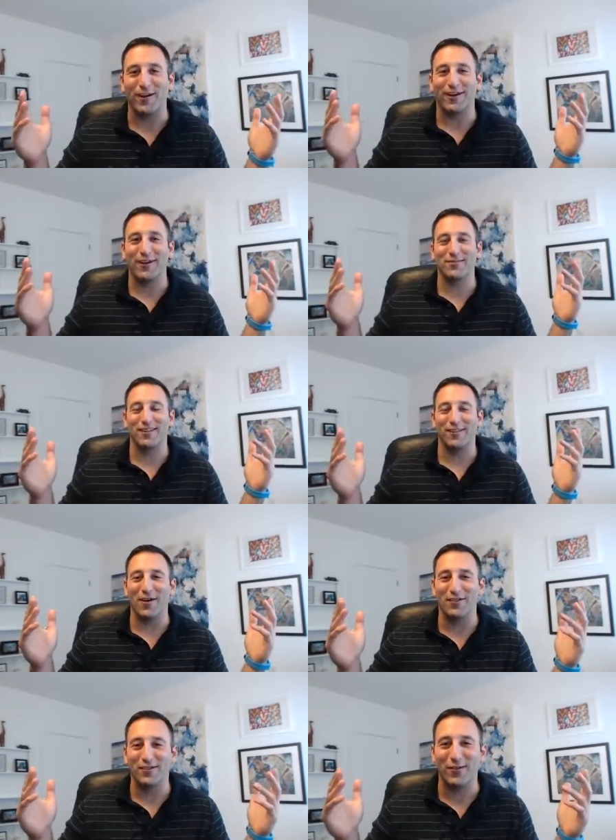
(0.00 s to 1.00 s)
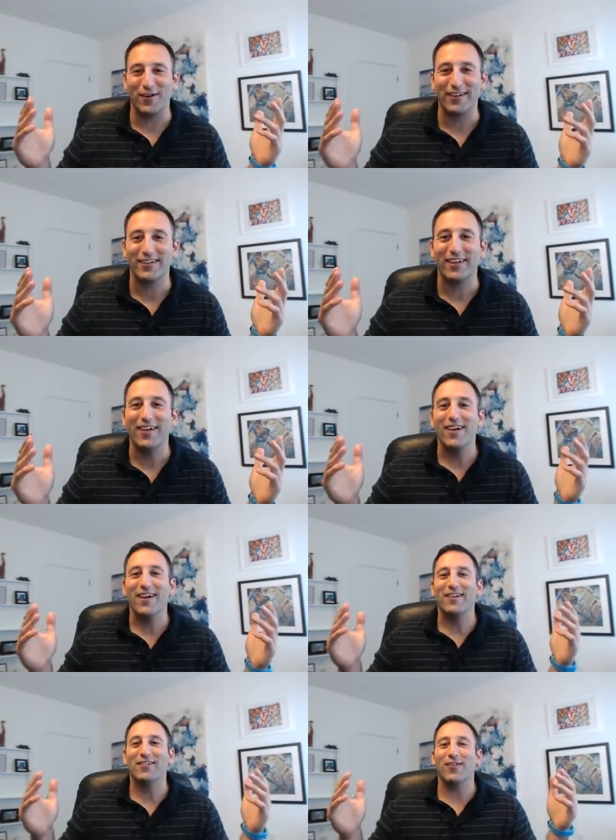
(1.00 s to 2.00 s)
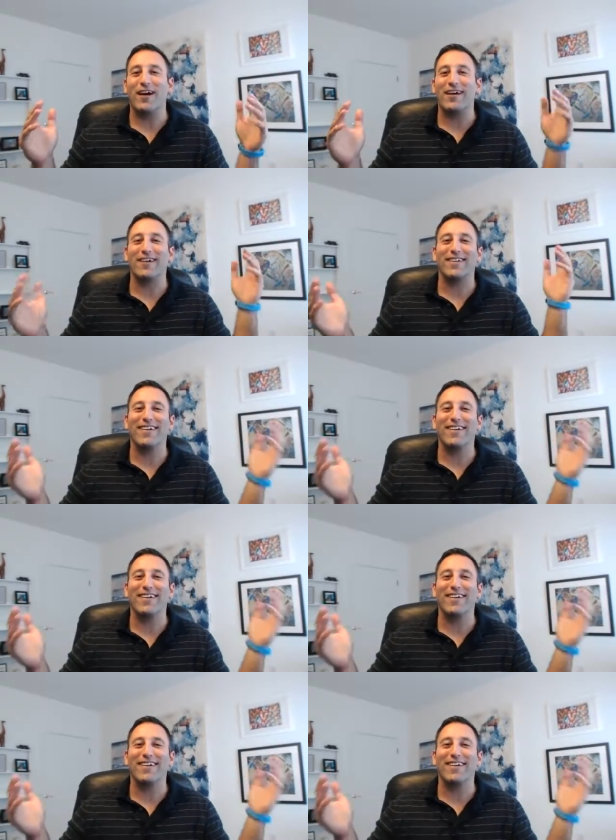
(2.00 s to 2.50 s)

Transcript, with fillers: when it comes to love stories. So like